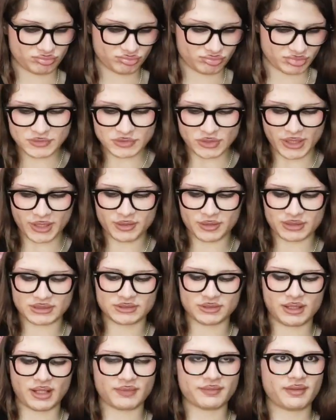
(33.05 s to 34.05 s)
I'm trying not
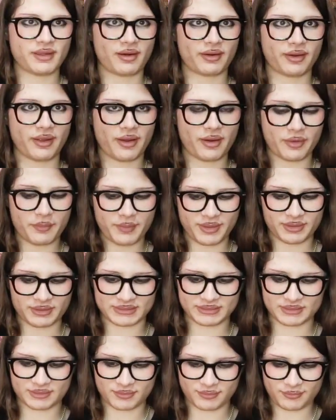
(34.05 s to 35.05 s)
to cut their hair because,
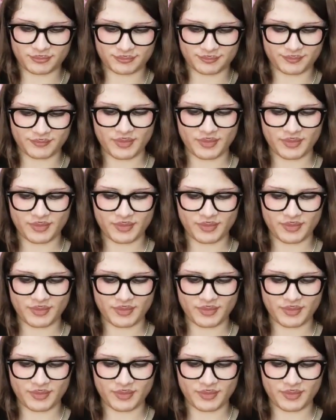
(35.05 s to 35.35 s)
girl,